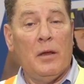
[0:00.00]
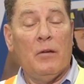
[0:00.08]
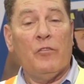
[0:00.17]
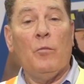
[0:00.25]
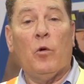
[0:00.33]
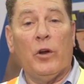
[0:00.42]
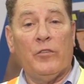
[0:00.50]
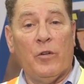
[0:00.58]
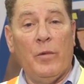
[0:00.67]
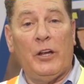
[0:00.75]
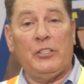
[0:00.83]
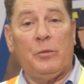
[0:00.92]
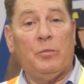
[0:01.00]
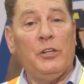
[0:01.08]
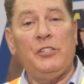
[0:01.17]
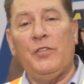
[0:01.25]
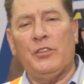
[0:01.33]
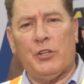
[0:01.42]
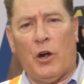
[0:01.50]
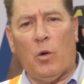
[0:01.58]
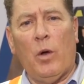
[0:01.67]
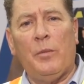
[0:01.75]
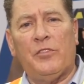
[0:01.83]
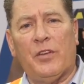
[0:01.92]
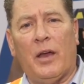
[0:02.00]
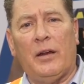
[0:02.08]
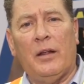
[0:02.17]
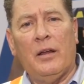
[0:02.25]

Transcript: For more information, please visit our website,